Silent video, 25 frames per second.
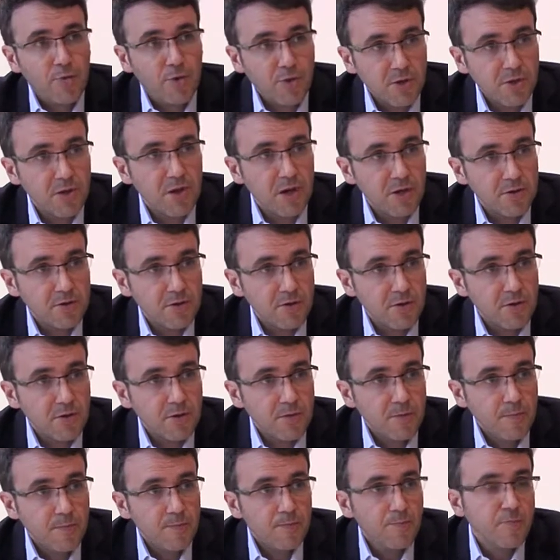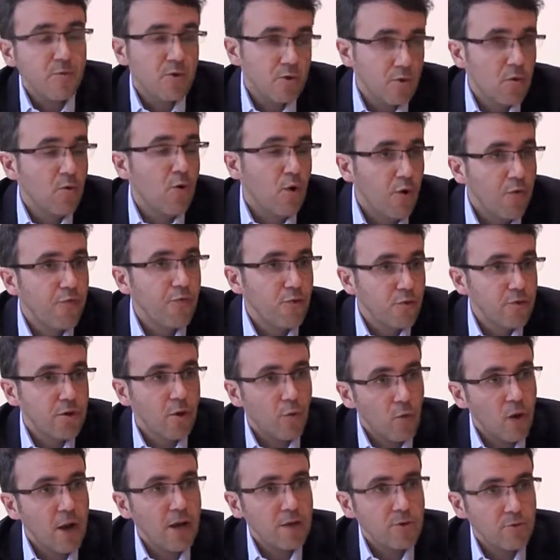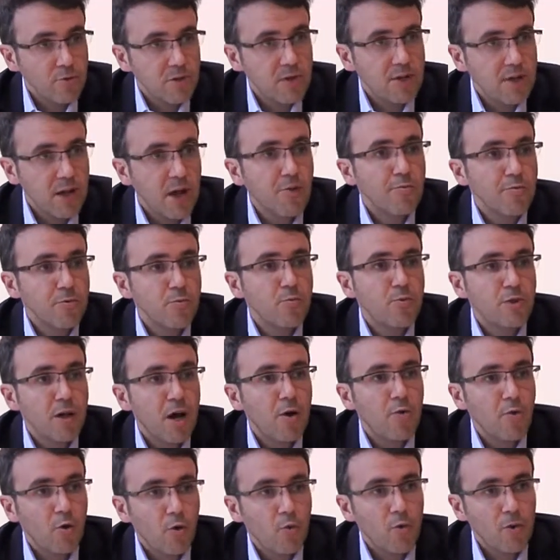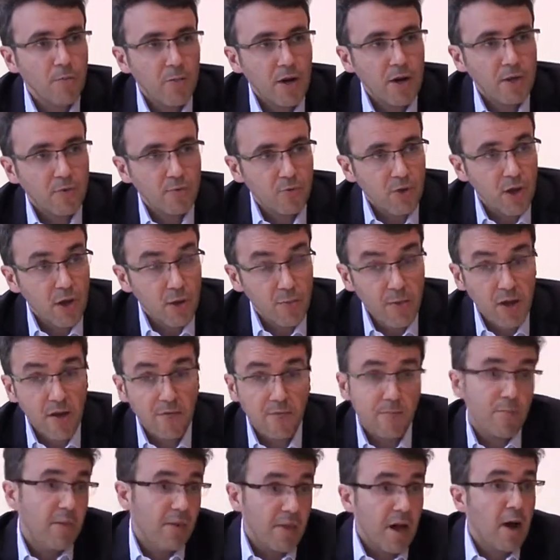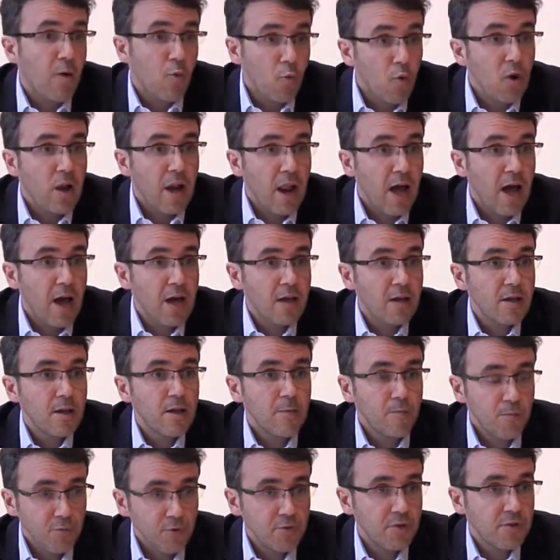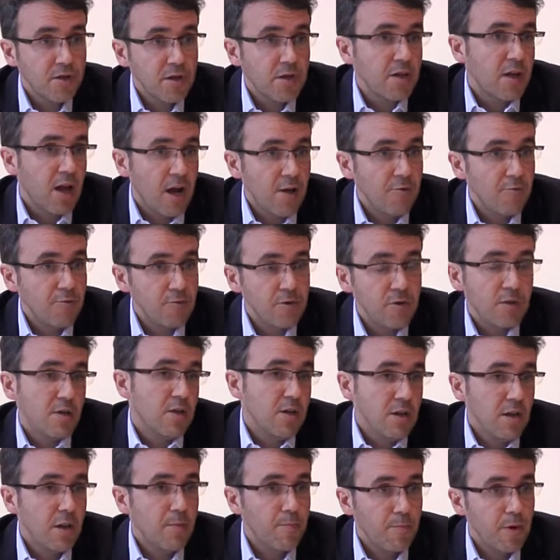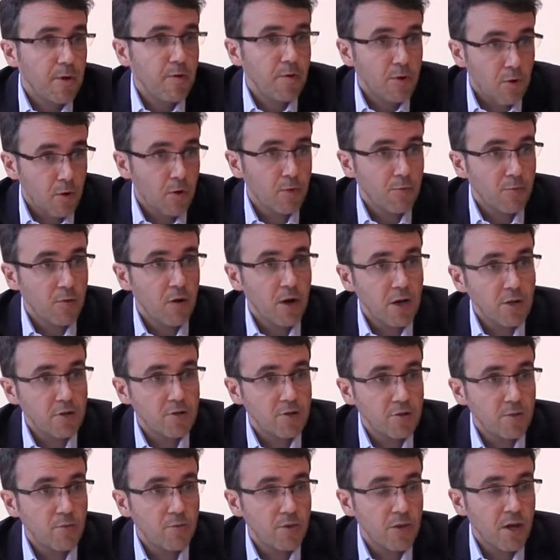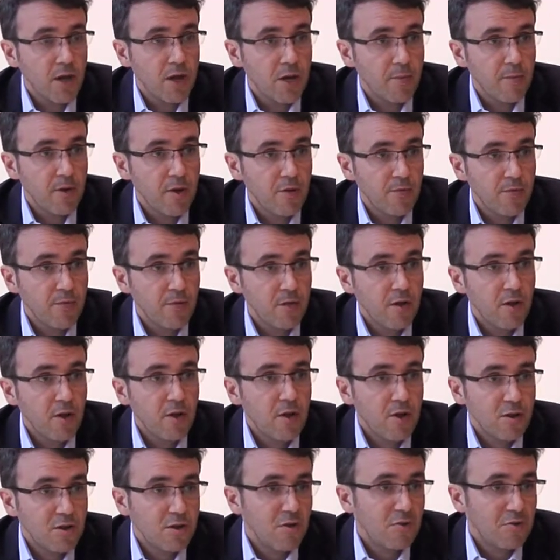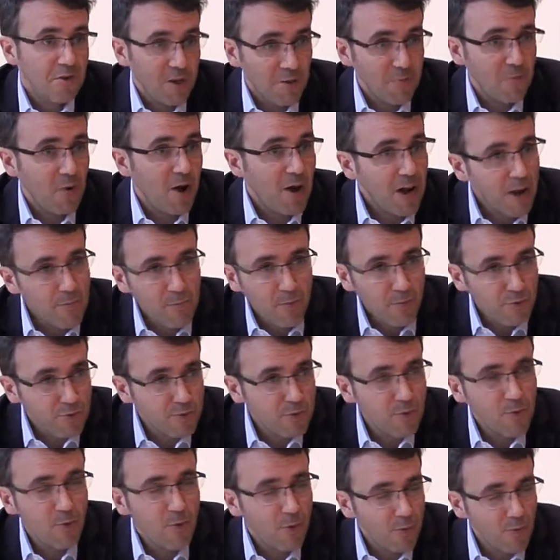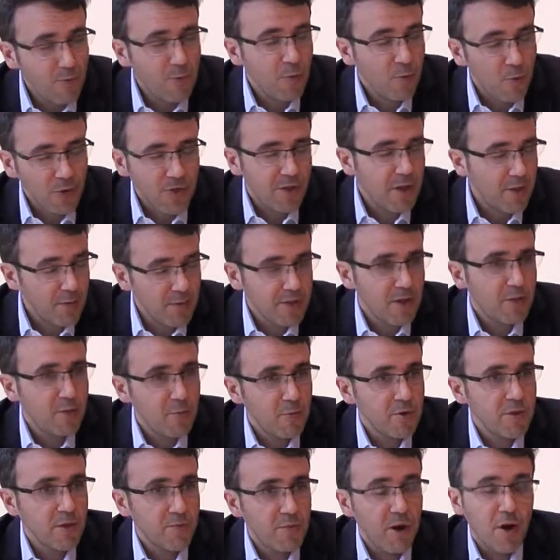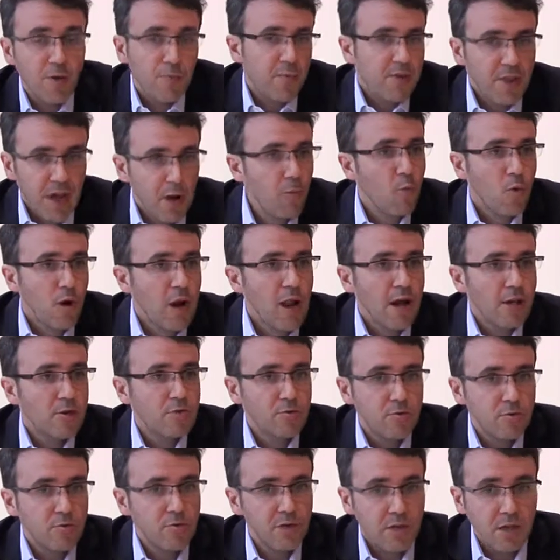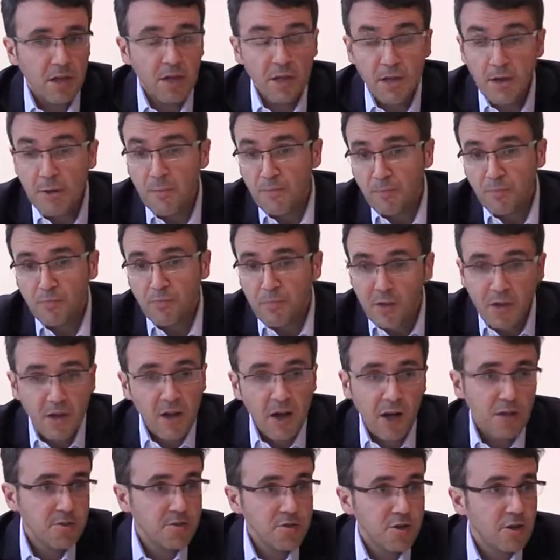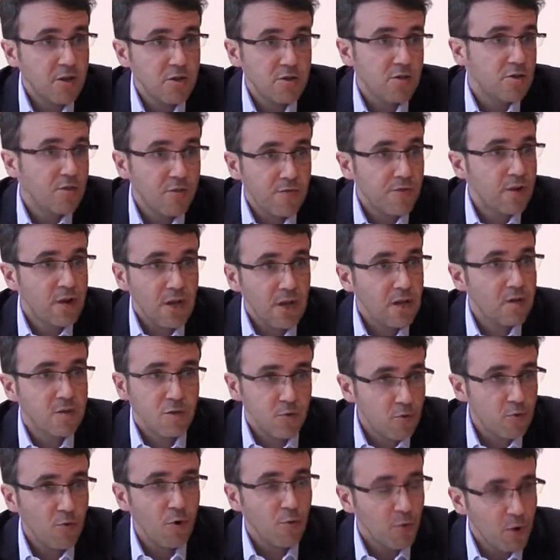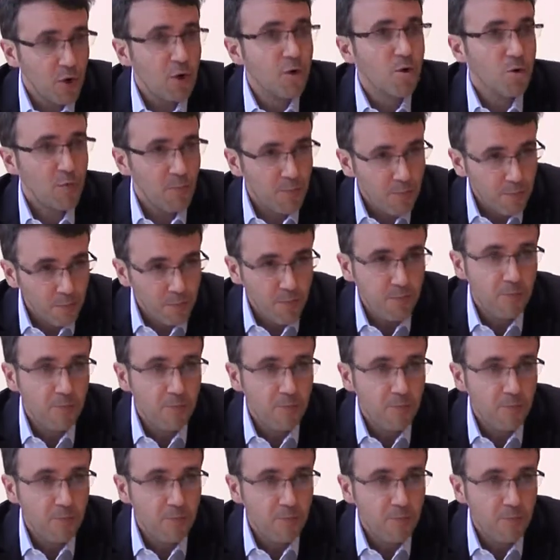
a natural disaster. So of course, I would like to see countries without owing money to the IMF, but I would like to see countries in a very close relationship with the IMF. So that's why I'm not sure what the advertisement was about, but I would like to see a generation of kids growing,